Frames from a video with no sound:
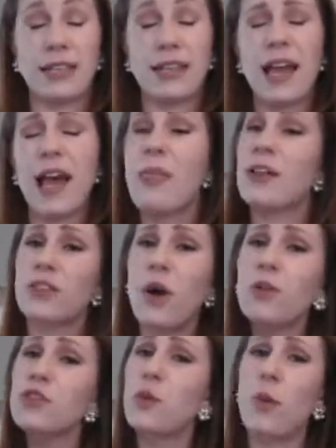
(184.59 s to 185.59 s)
And that's
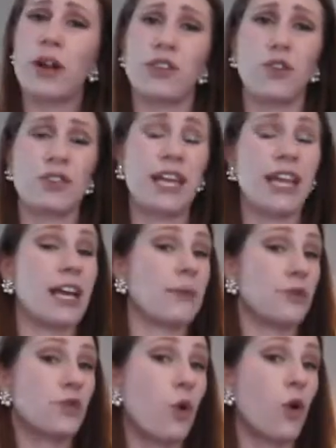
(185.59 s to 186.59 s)
also where it starts getting
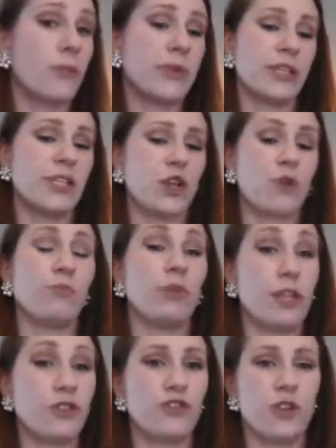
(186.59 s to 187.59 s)
absorbed into your
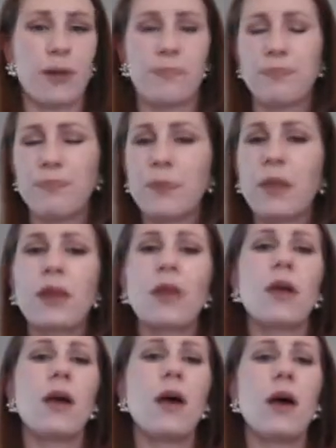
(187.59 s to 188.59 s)
bloodstream.
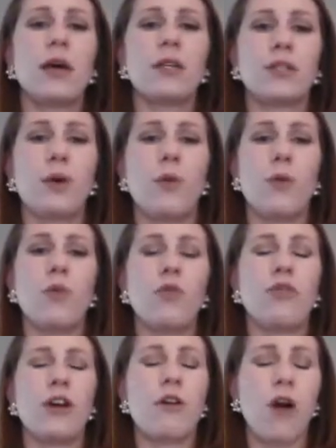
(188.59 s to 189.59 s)
So
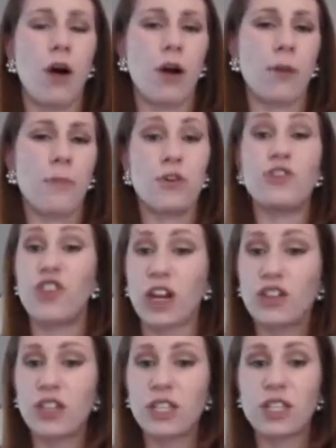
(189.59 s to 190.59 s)
there are
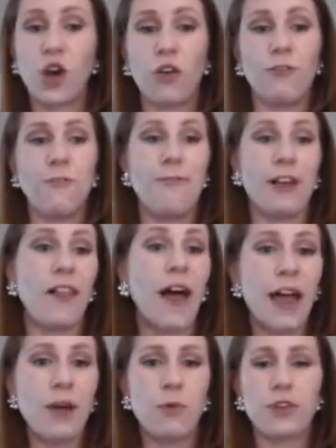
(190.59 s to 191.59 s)
projections called
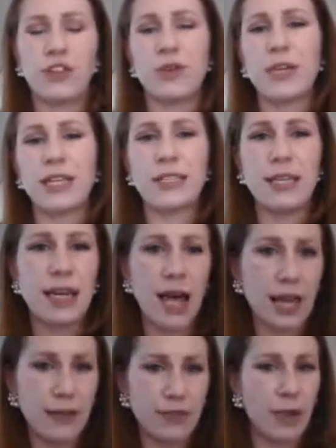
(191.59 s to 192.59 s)
villi, which you can see
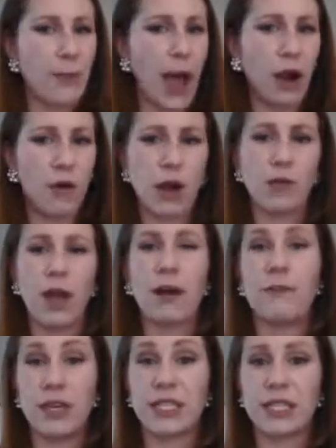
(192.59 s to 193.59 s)
kind of in the background
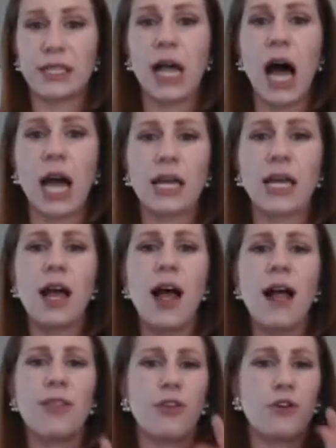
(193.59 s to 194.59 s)
of this slide.
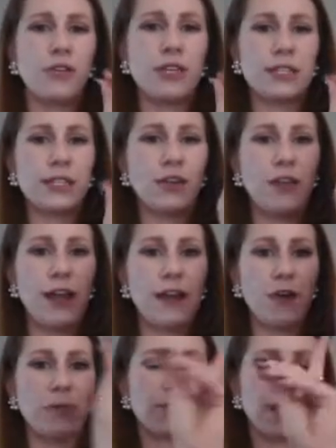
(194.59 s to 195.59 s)
They're these little,
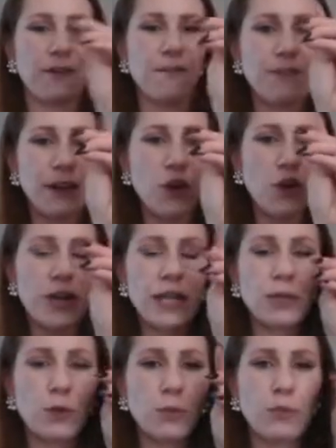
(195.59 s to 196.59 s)
almost like fingery
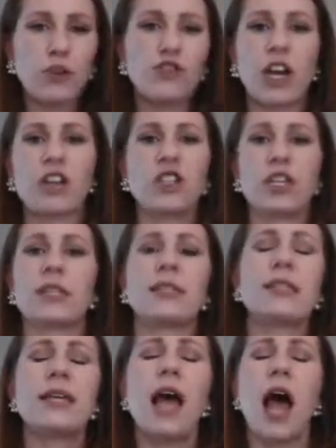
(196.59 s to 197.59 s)
little
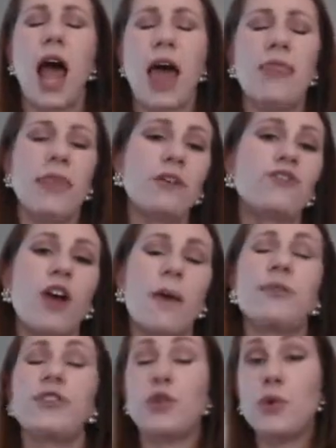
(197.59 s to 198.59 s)
projections, and their job
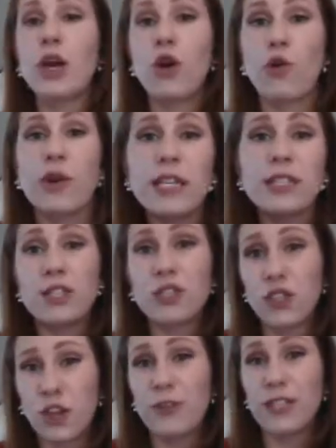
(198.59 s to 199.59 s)
is to increase the
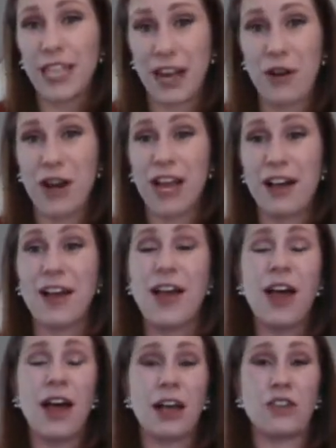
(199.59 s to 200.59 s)
surface area
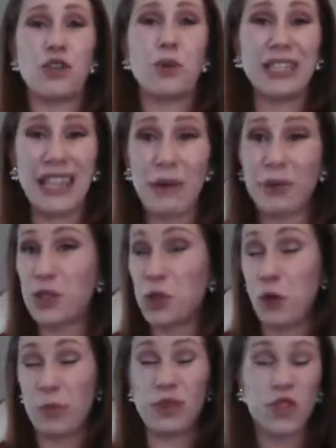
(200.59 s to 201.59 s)
to allow us
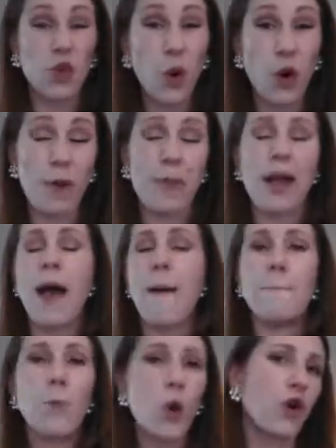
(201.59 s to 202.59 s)
to absorb
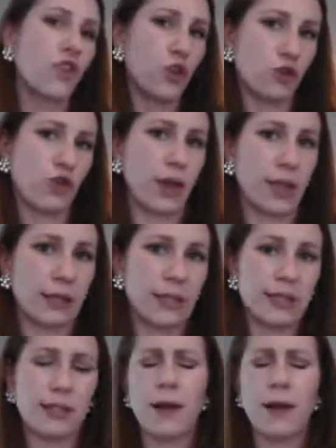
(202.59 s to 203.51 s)
more nutrients.